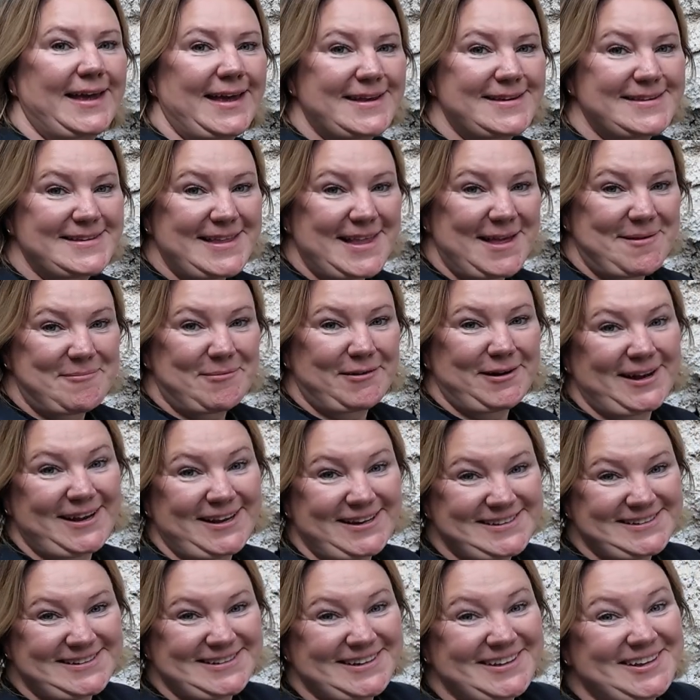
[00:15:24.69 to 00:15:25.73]
Isn't that
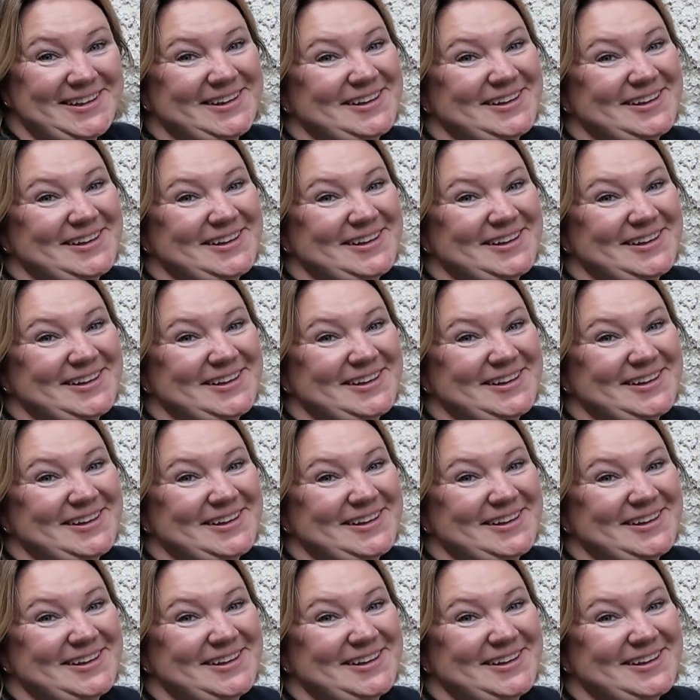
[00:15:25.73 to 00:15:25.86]
brilliant?